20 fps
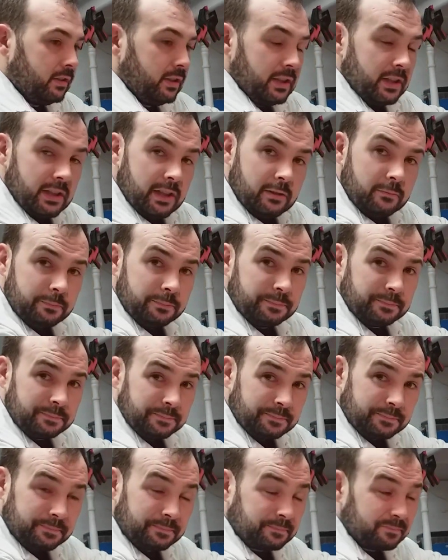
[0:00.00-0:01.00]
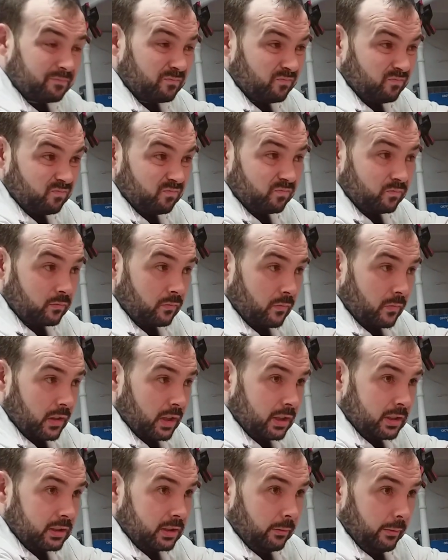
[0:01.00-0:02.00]
you know?
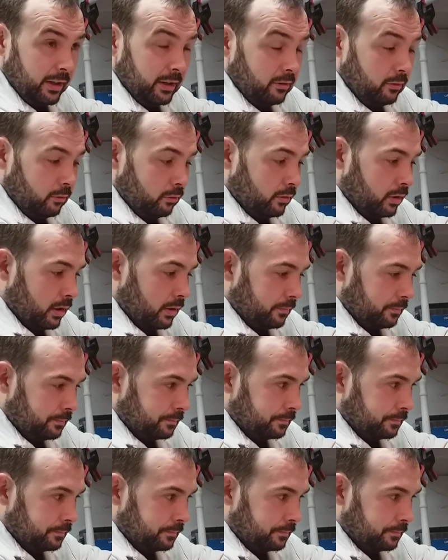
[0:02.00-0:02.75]
That's the way I look at it.